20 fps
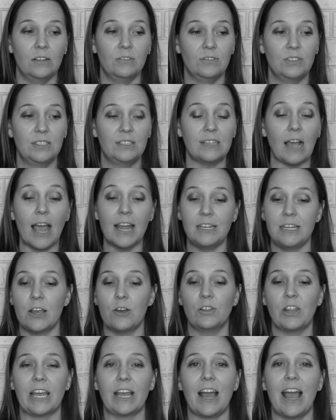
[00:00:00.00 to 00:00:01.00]
side
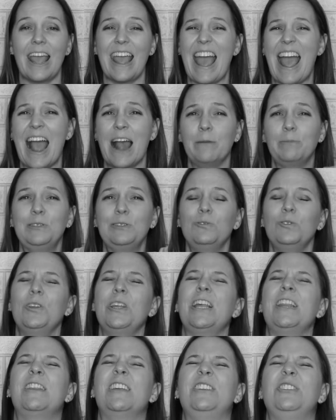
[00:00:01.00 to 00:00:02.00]
note, I
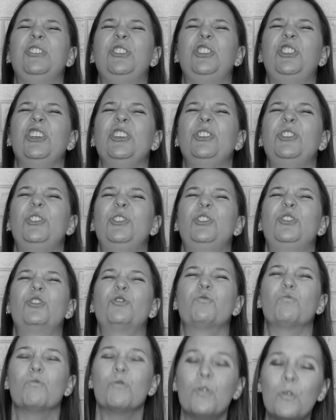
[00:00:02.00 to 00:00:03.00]
absolutely
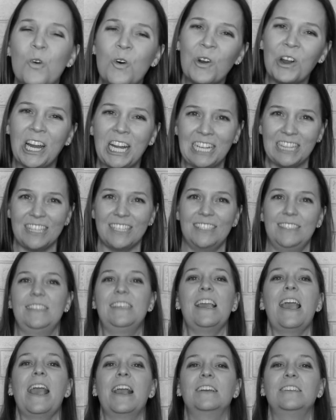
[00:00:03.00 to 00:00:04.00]
destroyed this
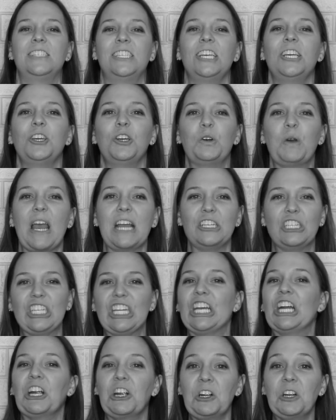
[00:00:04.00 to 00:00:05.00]
gig too, and
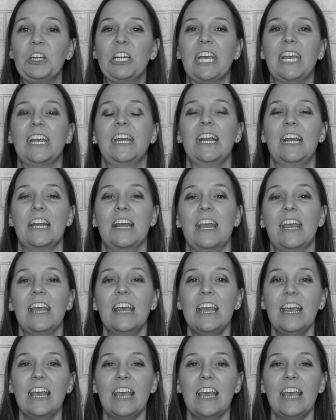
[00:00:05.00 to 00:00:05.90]
she heard it, and I